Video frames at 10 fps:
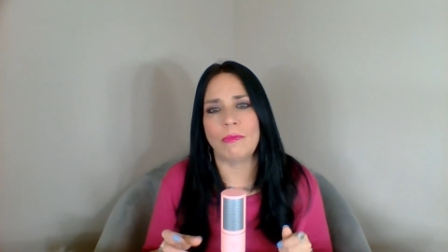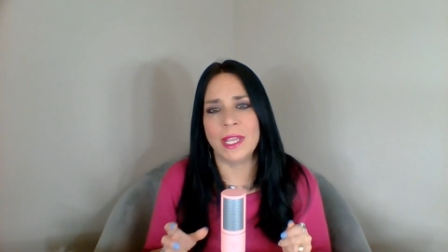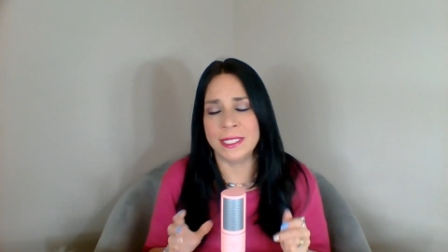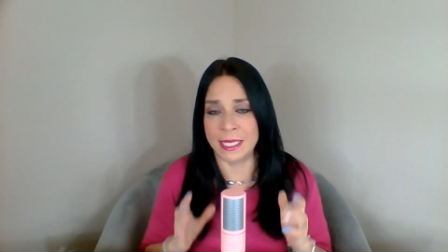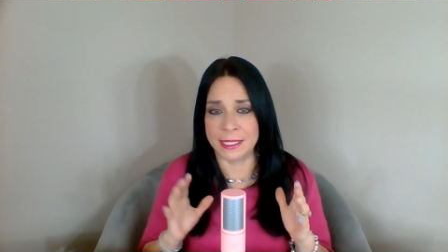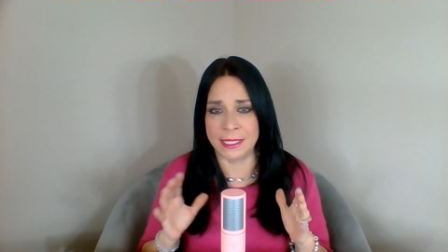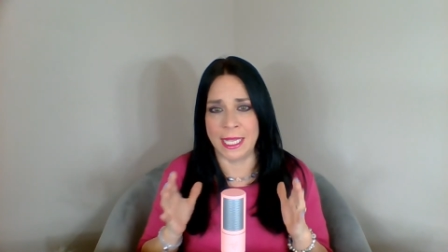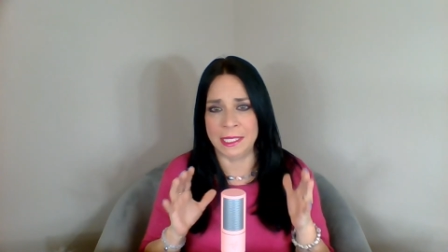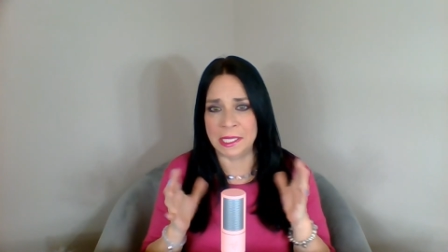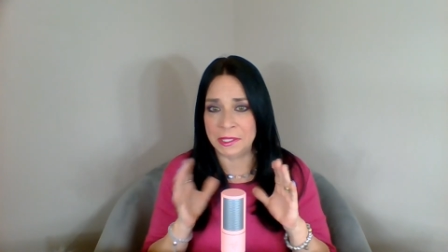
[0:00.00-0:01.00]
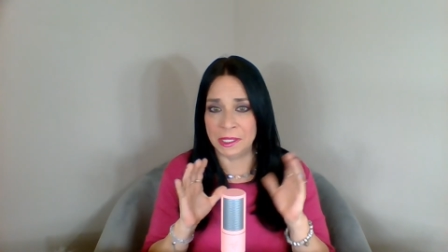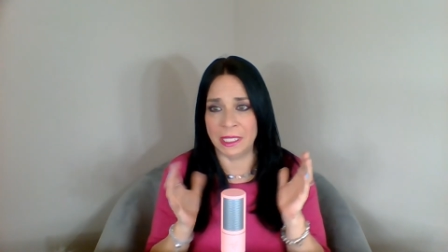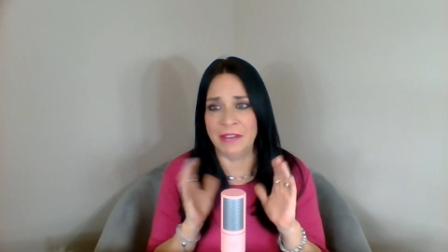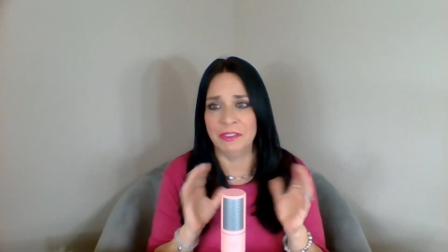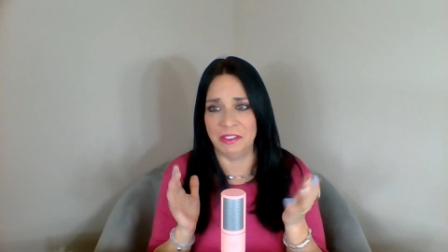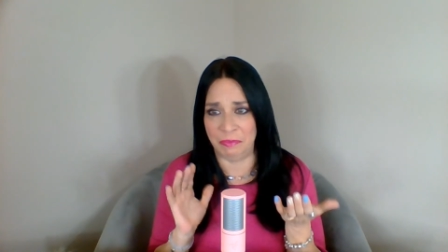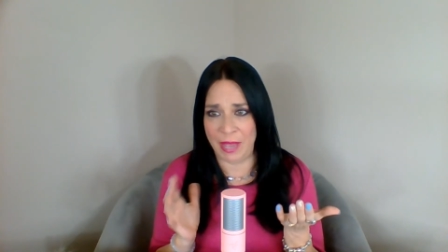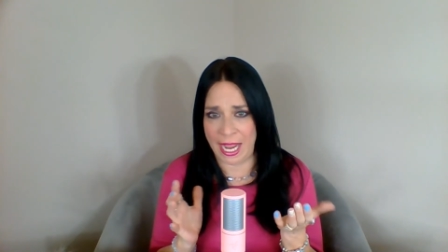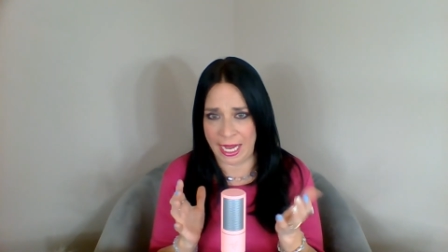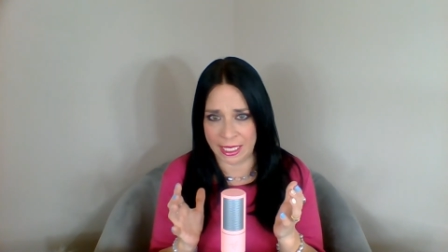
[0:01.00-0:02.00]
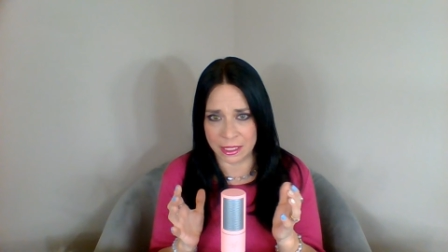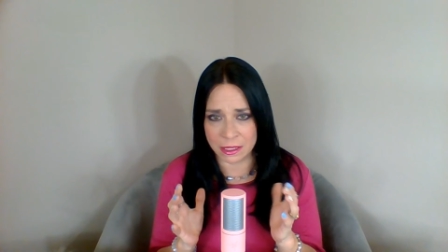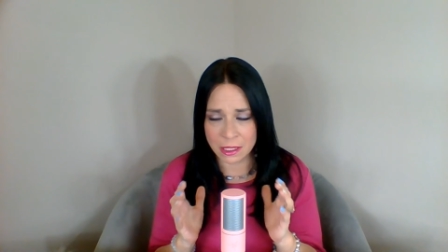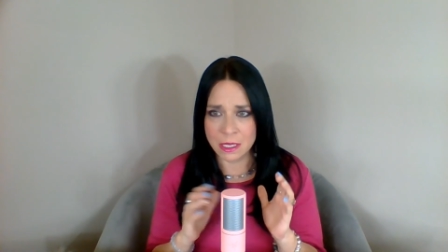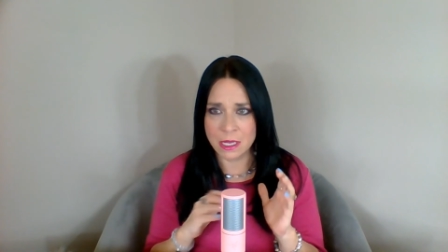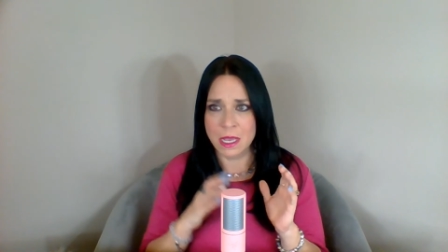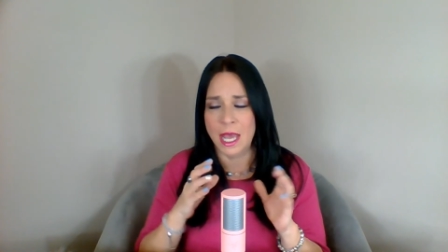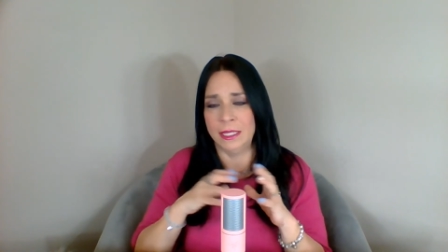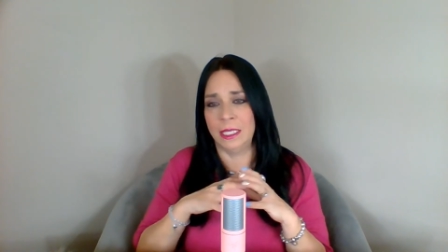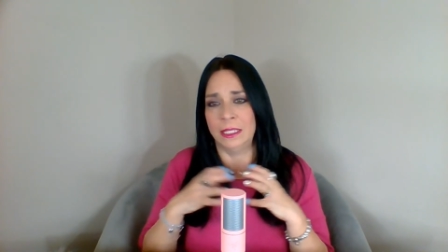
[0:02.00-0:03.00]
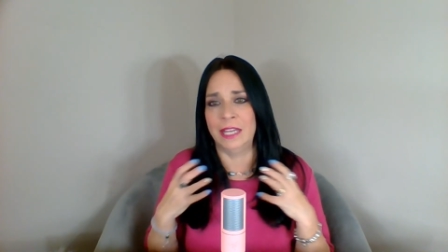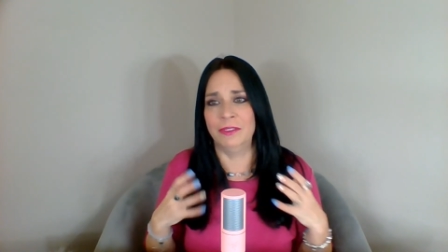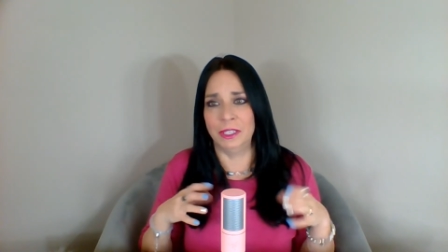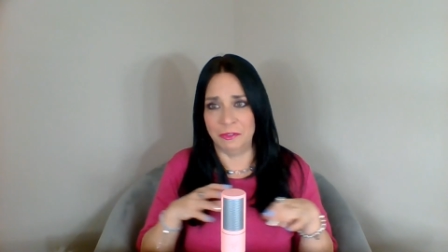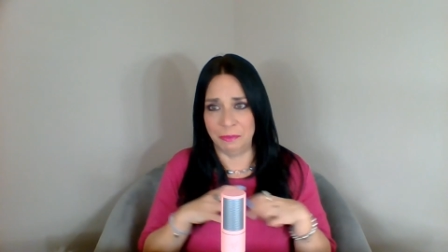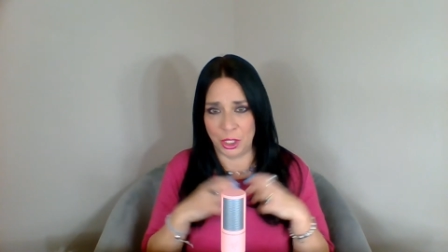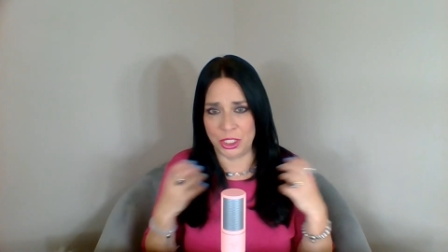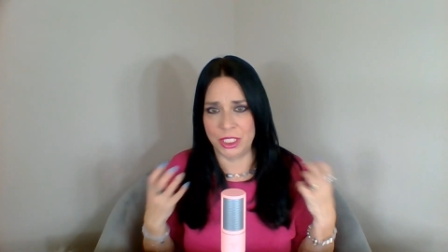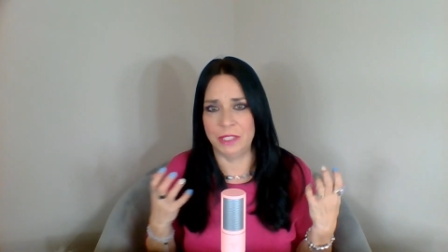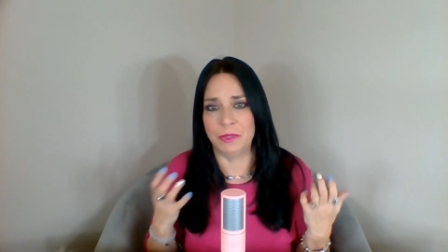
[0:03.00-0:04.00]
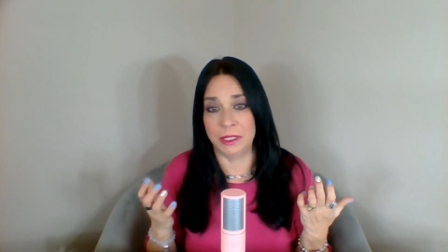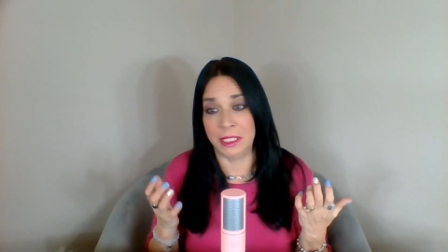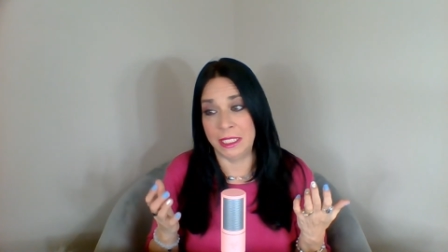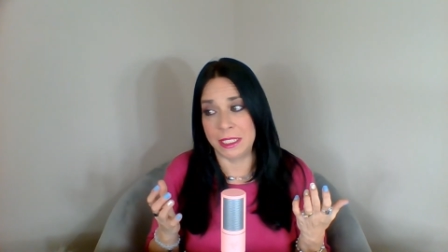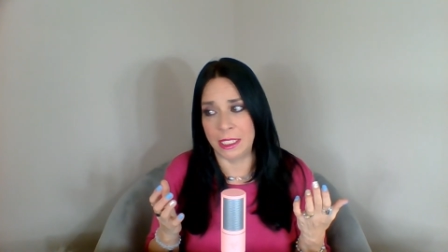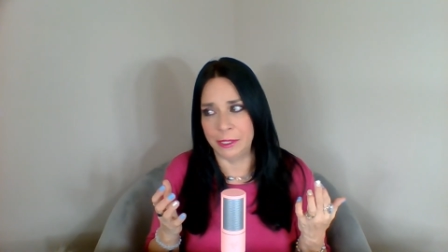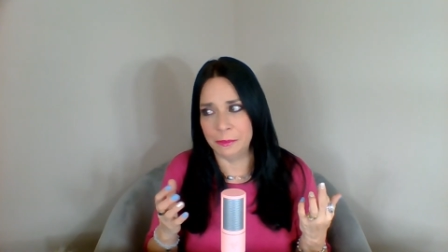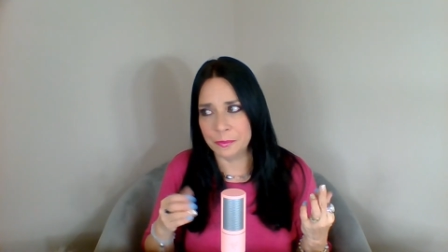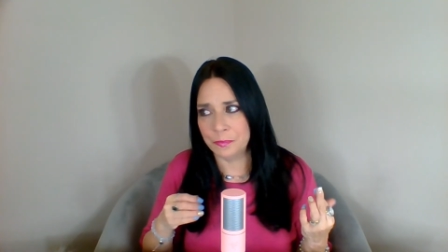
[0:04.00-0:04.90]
As I said, that the level of pain and the level of purging and releasing